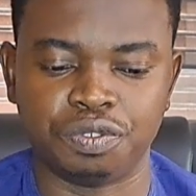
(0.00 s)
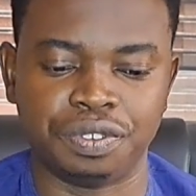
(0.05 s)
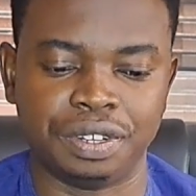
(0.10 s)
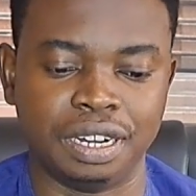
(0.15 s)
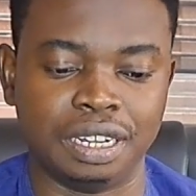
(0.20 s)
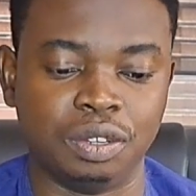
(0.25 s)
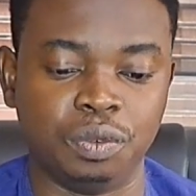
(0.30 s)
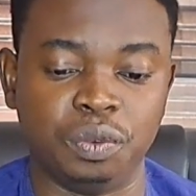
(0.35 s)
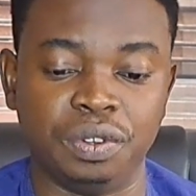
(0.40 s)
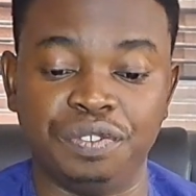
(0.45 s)

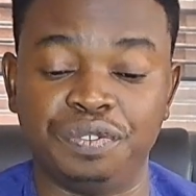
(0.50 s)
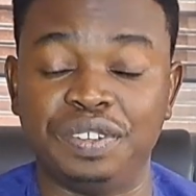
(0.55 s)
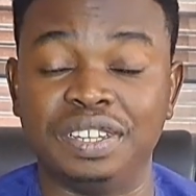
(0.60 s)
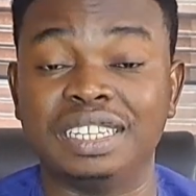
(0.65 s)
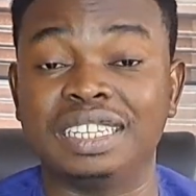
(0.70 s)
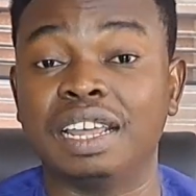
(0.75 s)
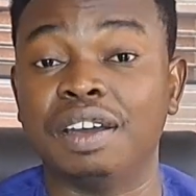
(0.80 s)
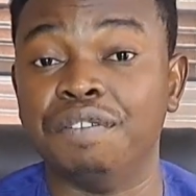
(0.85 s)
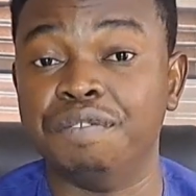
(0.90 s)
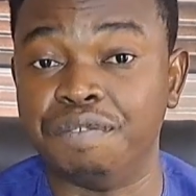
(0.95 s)
we've
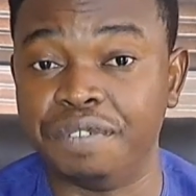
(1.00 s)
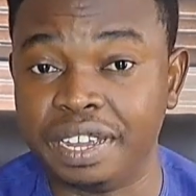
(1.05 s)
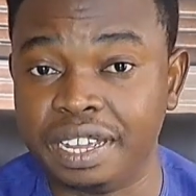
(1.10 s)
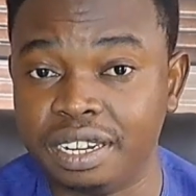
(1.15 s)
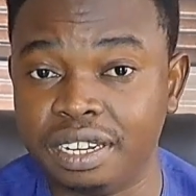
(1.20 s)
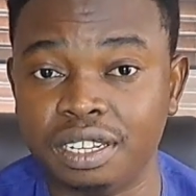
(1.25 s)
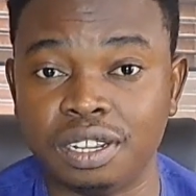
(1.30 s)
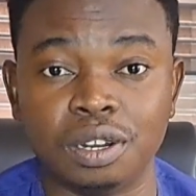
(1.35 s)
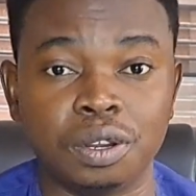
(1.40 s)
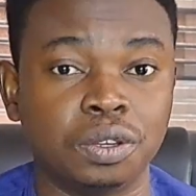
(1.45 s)

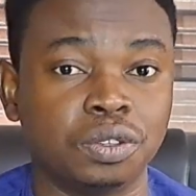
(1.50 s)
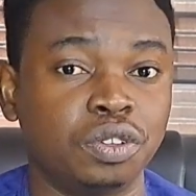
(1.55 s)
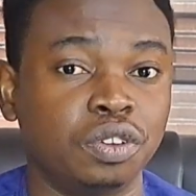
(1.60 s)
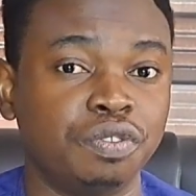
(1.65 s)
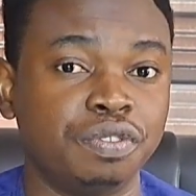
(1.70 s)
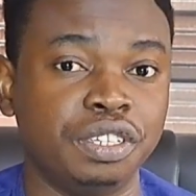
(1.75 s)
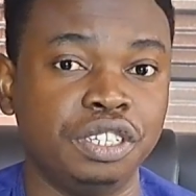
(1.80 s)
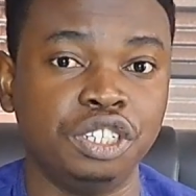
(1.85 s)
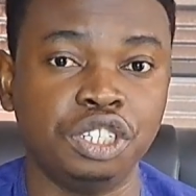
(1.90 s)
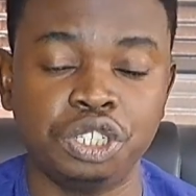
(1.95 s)
intervened in a lot
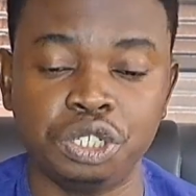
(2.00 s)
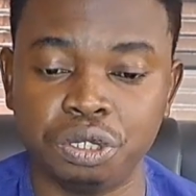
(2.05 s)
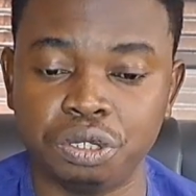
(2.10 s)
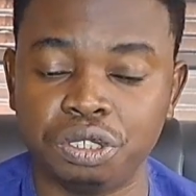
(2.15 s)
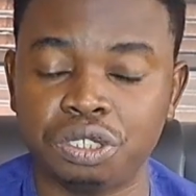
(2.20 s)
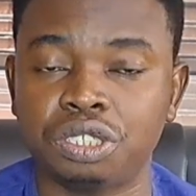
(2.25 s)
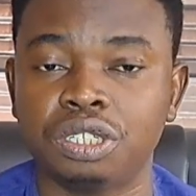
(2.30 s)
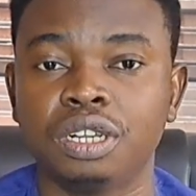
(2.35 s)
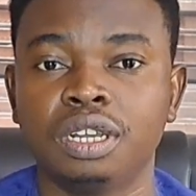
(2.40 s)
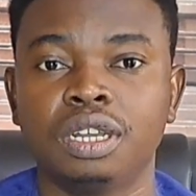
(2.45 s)
of
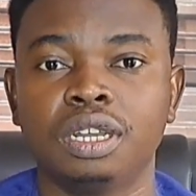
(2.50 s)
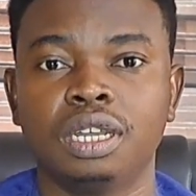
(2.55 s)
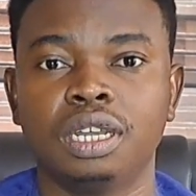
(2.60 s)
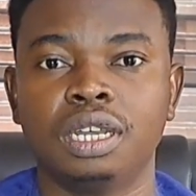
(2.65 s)
issues,